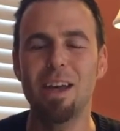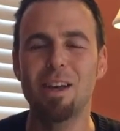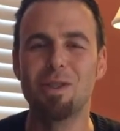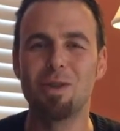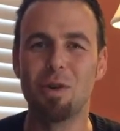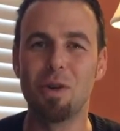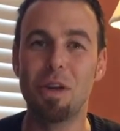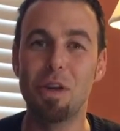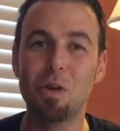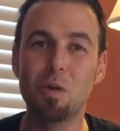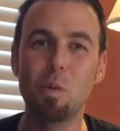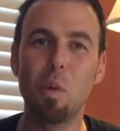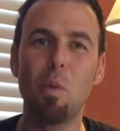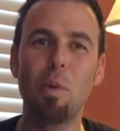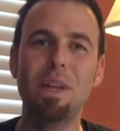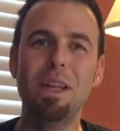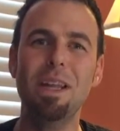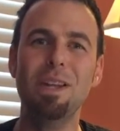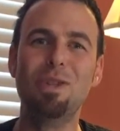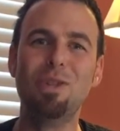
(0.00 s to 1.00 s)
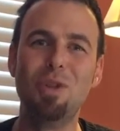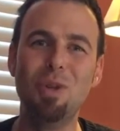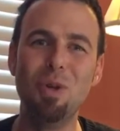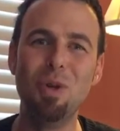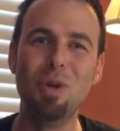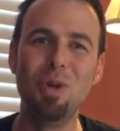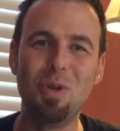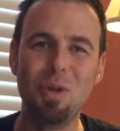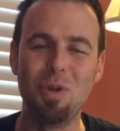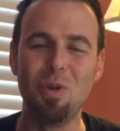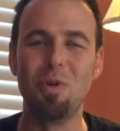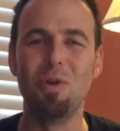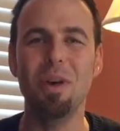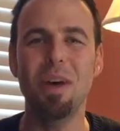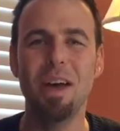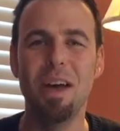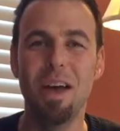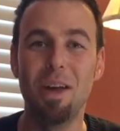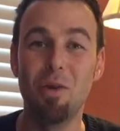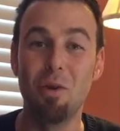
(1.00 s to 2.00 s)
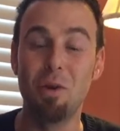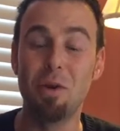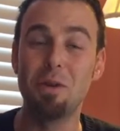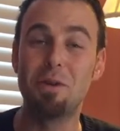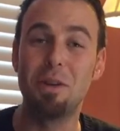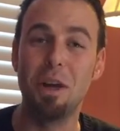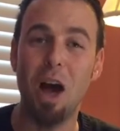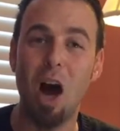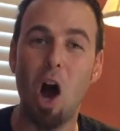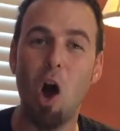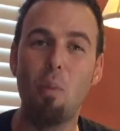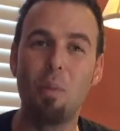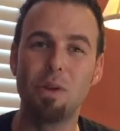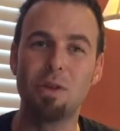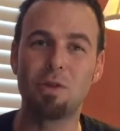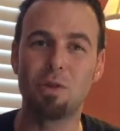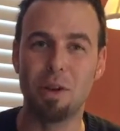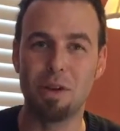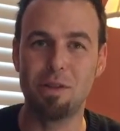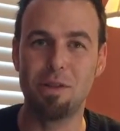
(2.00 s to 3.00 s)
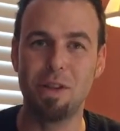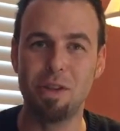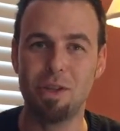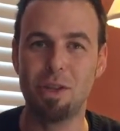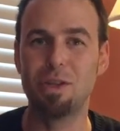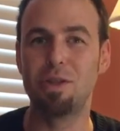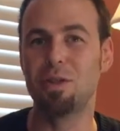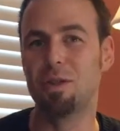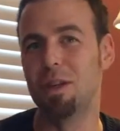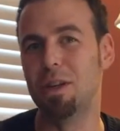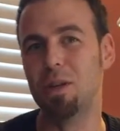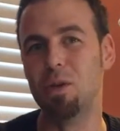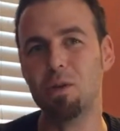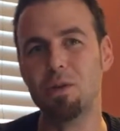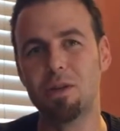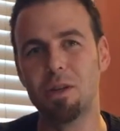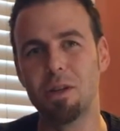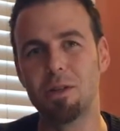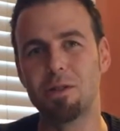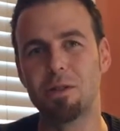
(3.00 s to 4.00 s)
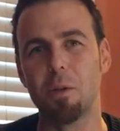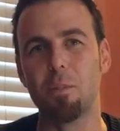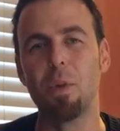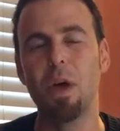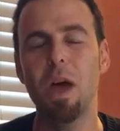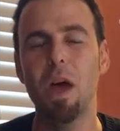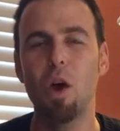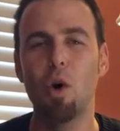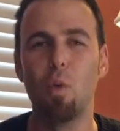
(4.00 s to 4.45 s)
So here's what we need you to do in order to help us transition to the new system.